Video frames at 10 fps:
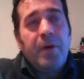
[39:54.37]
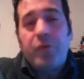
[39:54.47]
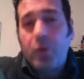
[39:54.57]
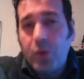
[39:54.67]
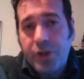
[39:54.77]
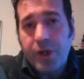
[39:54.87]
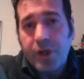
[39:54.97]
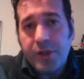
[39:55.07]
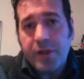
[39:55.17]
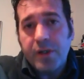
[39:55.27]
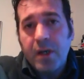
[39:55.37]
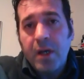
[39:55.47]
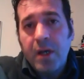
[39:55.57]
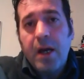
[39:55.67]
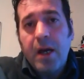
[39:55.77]
futures,
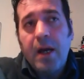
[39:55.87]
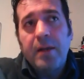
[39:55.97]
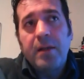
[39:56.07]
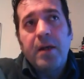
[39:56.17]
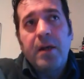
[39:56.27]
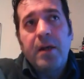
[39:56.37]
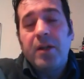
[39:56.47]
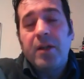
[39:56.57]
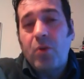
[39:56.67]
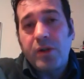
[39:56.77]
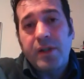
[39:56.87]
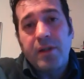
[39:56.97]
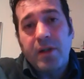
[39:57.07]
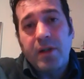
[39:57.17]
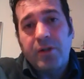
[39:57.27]
and it costed
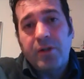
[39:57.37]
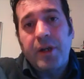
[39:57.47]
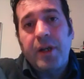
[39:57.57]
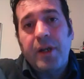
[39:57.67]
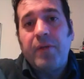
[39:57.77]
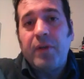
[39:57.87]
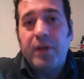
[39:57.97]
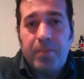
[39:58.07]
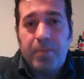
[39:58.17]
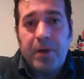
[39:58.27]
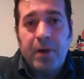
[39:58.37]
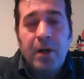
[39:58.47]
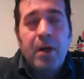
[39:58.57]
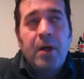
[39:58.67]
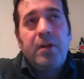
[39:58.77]
the country even deeper
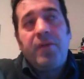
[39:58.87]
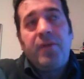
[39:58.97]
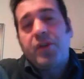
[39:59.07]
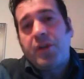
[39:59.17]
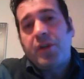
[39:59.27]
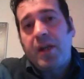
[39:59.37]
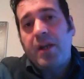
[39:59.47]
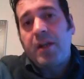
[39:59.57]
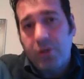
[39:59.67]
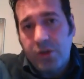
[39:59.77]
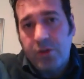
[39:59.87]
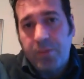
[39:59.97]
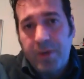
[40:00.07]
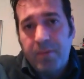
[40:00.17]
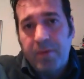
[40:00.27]
division than it used to
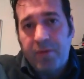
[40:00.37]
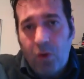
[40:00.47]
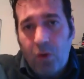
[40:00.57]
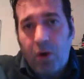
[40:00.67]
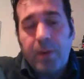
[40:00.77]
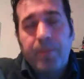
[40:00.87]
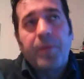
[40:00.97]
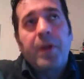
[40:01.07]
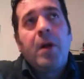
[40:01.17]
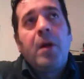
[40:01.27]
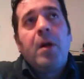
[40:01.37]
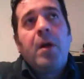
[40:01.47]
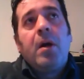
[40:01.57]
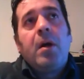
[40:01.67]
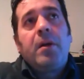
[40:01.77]
be before.
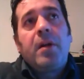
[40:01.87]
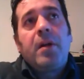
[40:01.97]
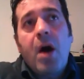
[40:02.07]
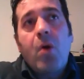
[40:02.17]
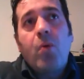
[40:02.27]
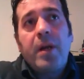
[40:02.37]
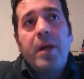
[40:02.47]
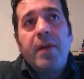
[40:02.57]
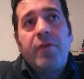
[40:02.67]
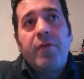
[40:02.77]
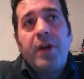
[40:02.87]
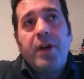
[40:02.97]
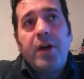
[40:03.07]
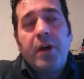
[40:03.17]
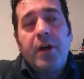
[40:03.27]
Now we live
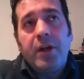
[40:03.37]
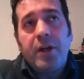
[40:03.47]
in